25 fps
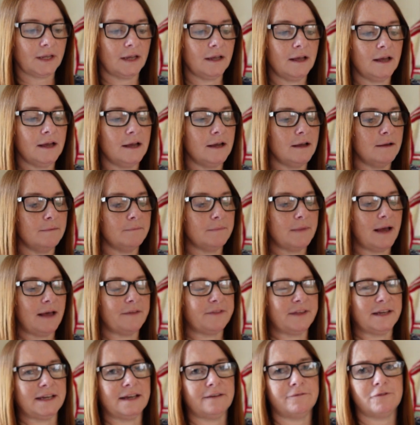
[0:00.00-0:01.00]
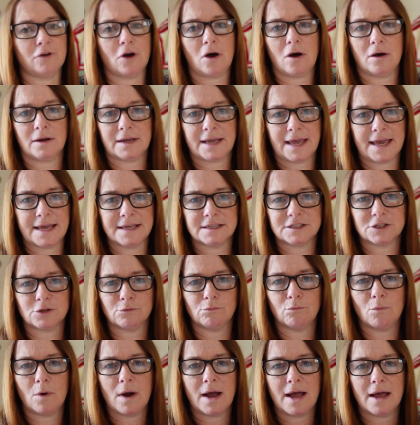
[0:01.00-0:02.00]
I think I've got a kit
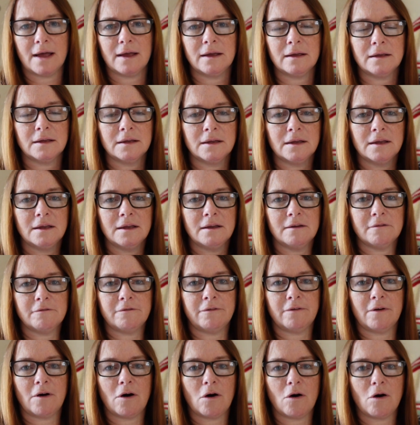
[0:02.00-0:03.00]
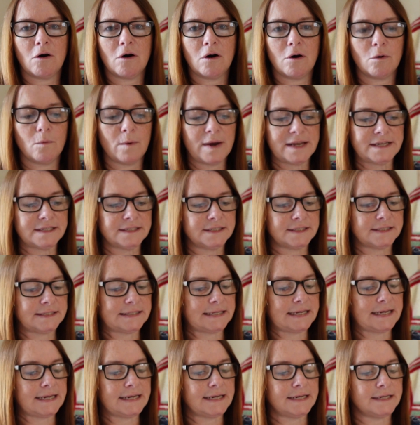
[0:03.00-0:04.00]
somewhere for a winter
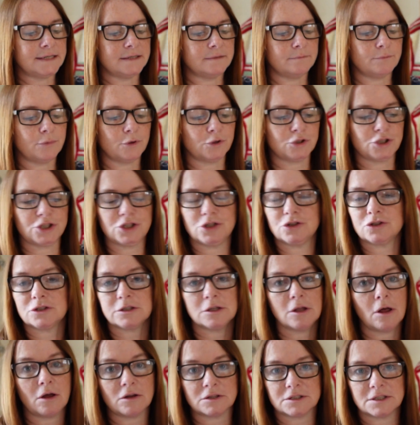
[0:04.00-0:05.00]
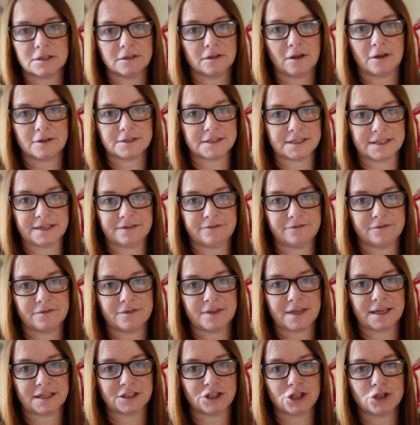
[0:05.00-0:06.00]
scene, but she does lots and lots of
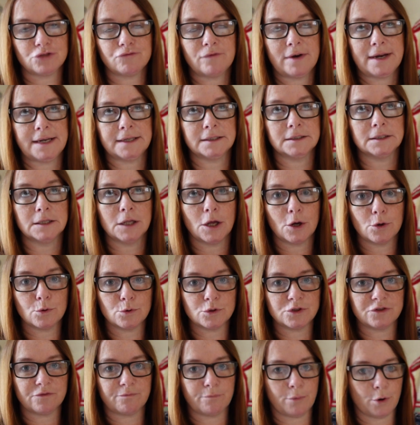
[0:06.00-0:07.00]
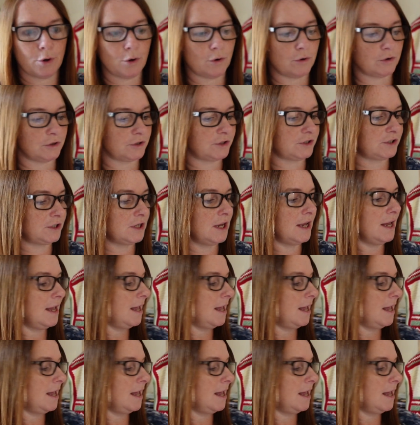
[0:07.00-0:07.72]
different things. She's written loads of books.